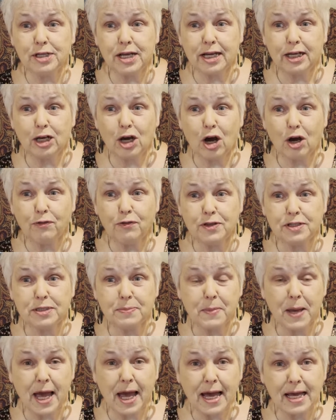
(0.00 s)
take off his
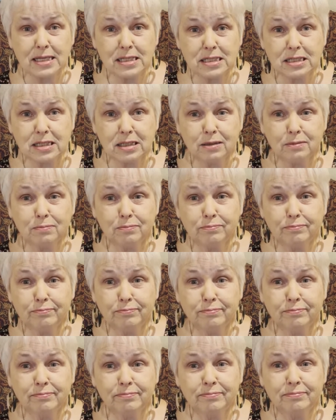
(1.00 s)
mask?
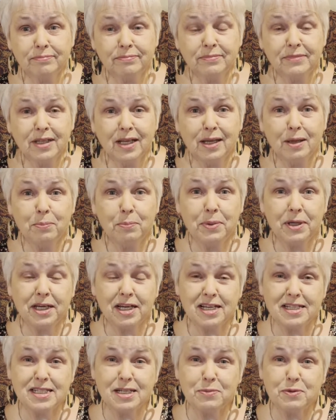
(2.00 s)

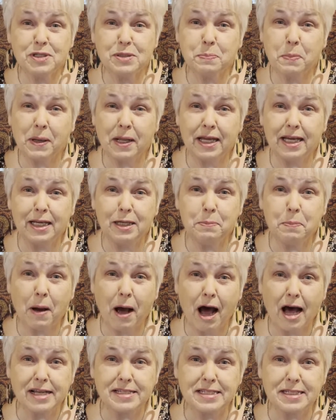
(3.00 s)
Because he was playing
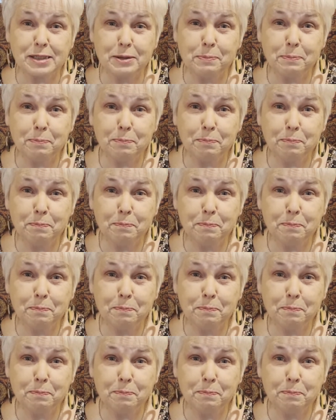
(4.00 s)
possum.